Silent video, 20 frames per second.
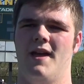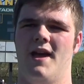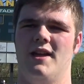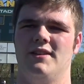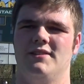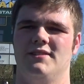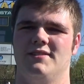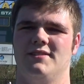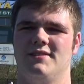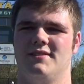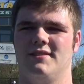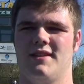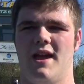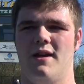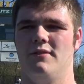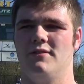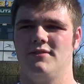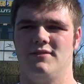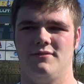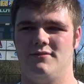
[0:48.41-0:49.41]
I just
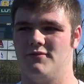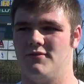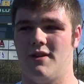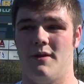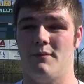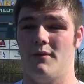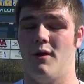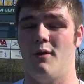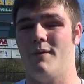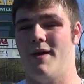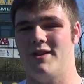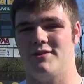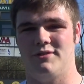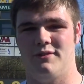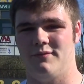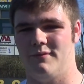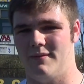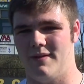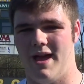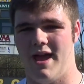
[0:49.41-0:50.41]
I was coming home
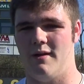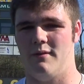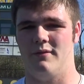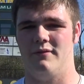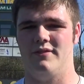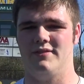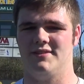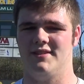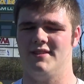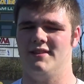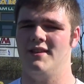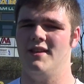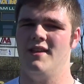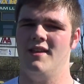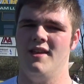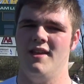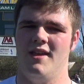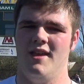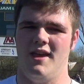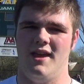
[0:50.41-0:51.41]
actually from an Iowa visit,
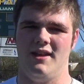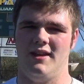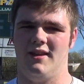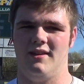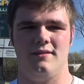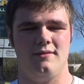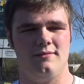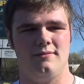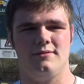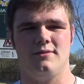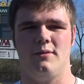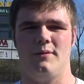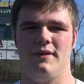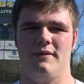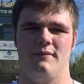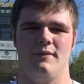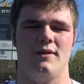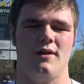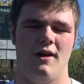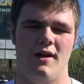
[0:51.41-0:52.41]
and he told me to
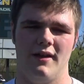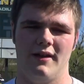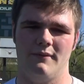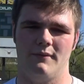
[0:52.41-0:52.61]
give him a call.